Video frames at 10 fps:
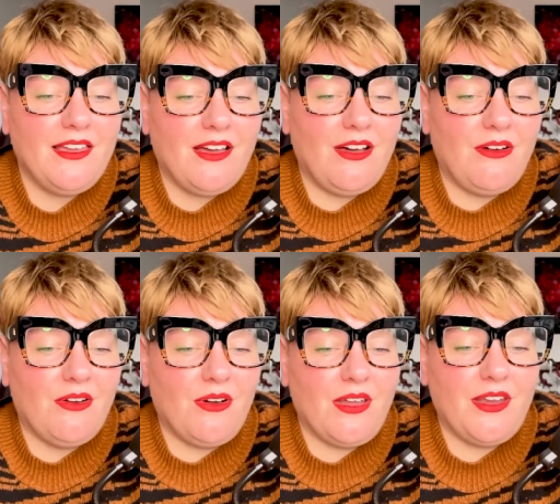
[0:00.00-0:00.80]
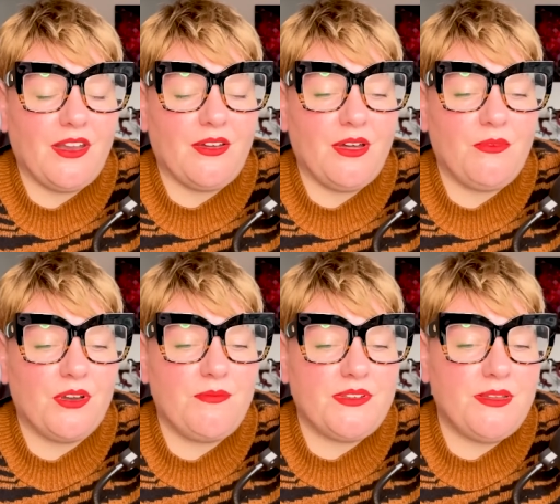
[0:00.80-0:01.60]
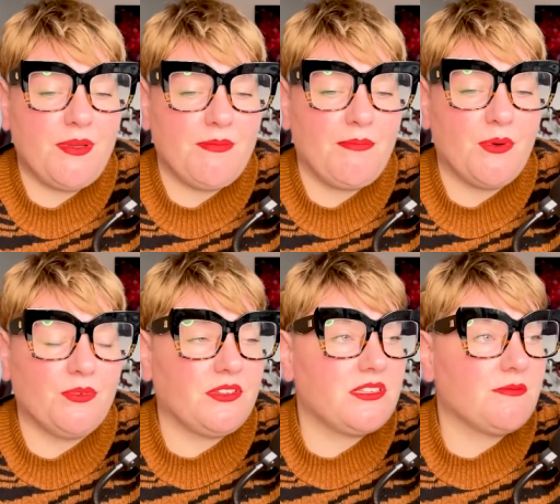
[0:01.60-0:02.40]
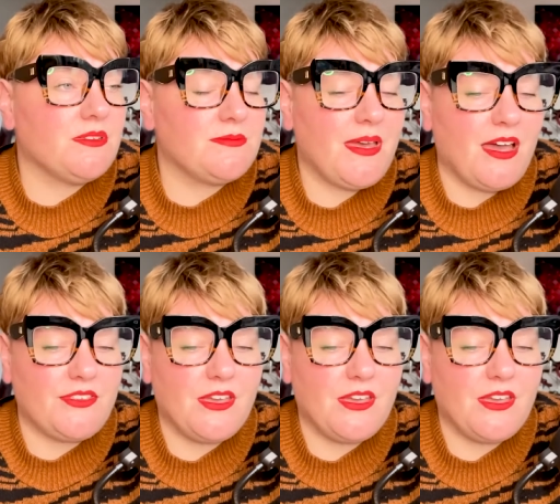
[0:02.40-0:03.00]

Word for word: oh, you know, I want to be dipping my balls in someone's mouth.